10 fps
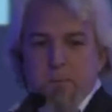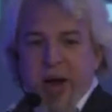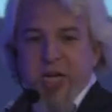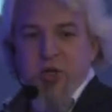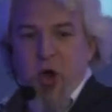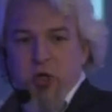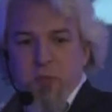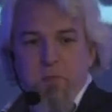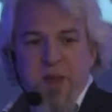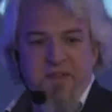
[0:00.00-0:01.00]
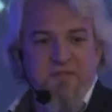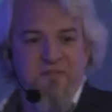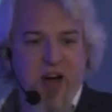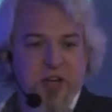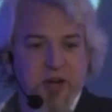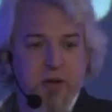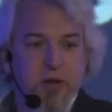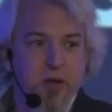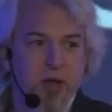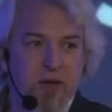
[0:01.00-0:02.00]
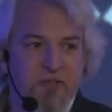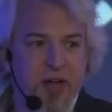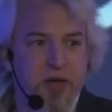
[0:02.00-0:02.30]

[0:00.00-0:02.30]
might not be fun. If I